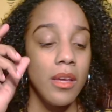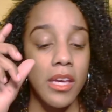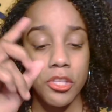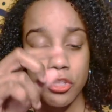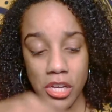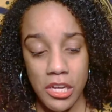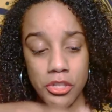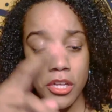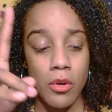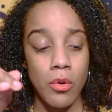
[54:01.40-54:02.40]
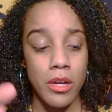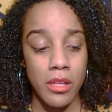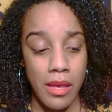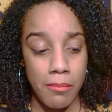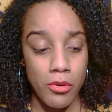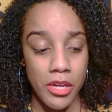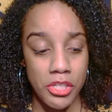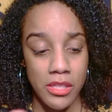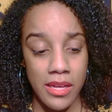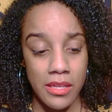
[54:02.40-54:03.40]
exchanging or
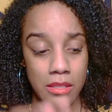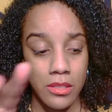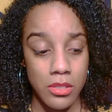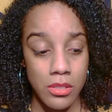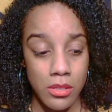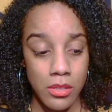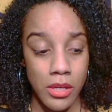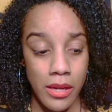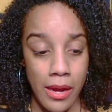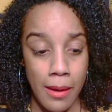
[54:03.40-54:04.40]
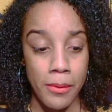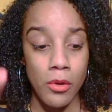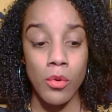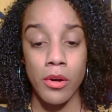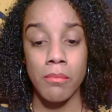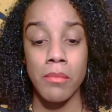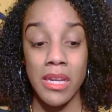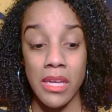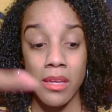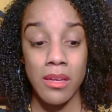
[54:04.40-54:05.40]
collaboration that is gonna happen or
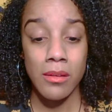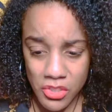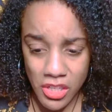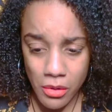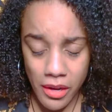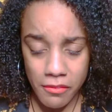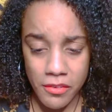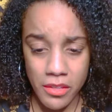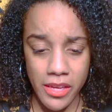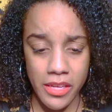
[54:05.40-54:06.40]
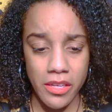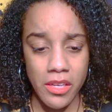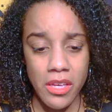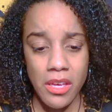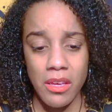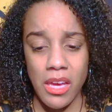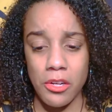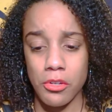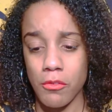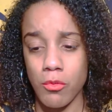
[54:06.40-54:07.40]
money so I feel like I
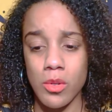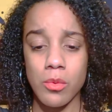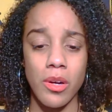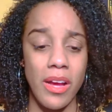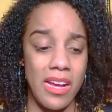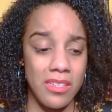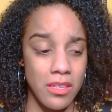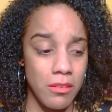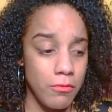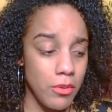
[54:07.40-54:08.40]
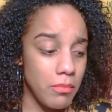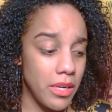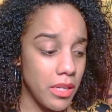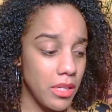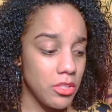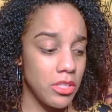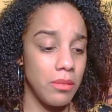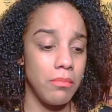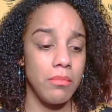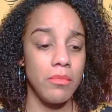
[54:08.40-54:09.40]
don't know if Will will ask him for money
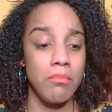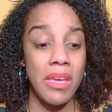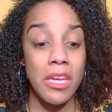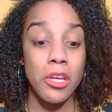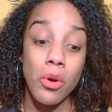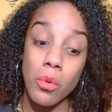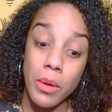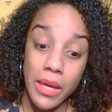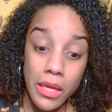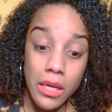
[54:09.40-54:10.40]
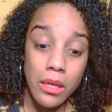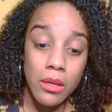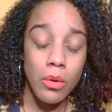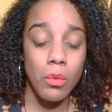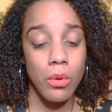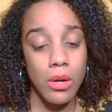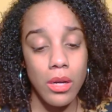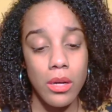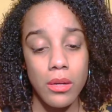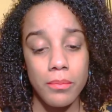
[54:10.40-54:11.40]
to make it go away
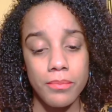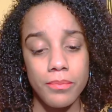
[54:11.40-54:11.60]
or